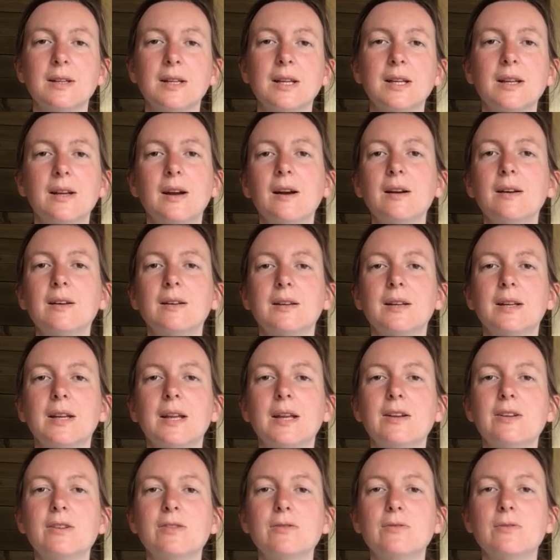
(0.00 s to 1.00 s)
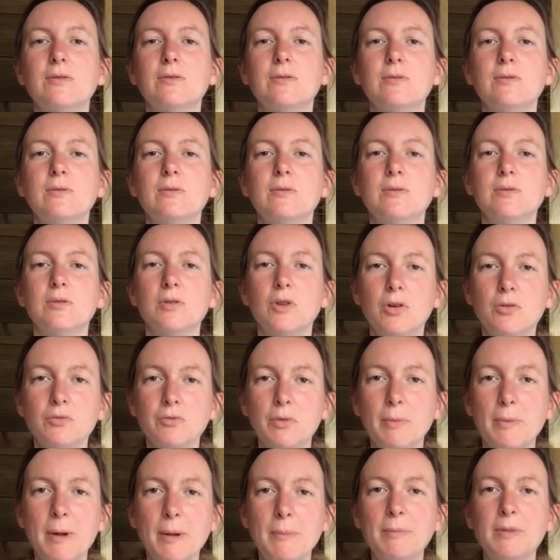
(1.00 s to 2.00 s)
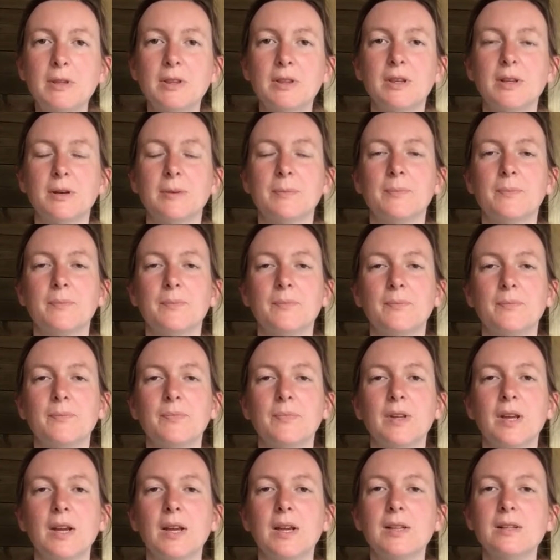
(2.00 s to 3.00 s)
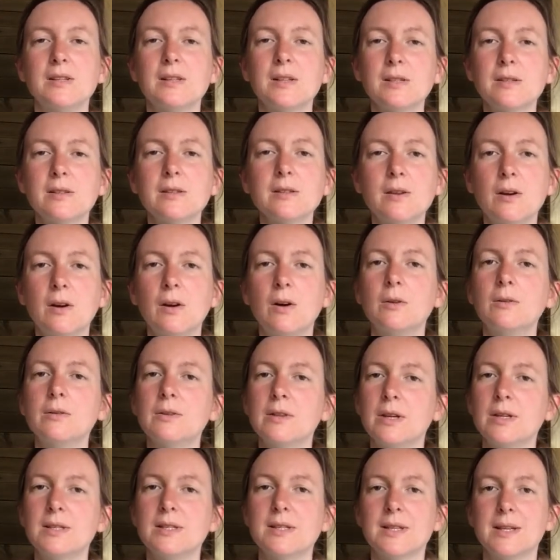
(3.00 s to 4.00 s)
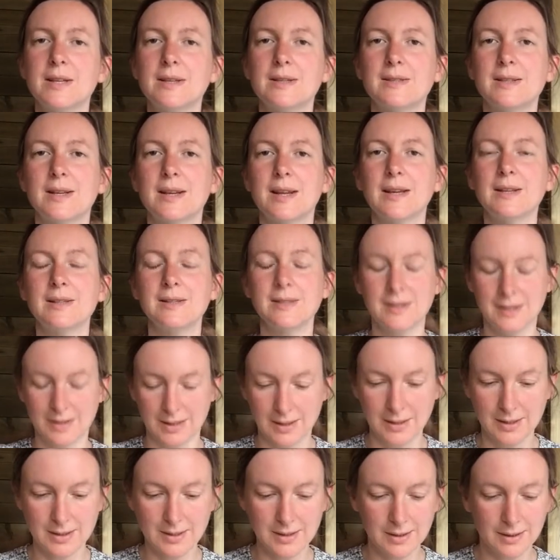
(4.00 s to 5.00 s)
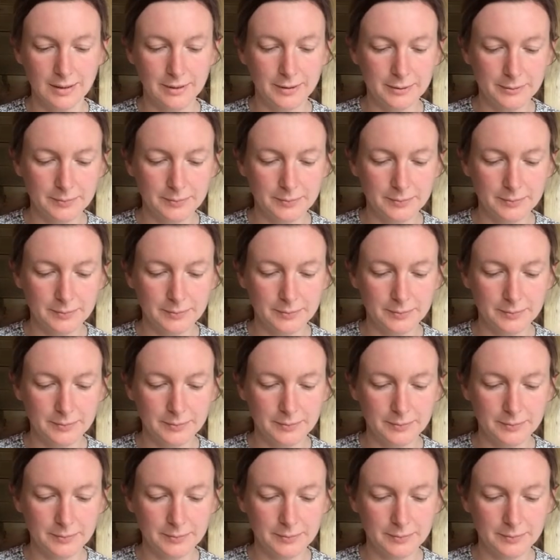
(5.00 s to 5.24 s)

He can't. He's not remembered them. He doesn't hold those things against us.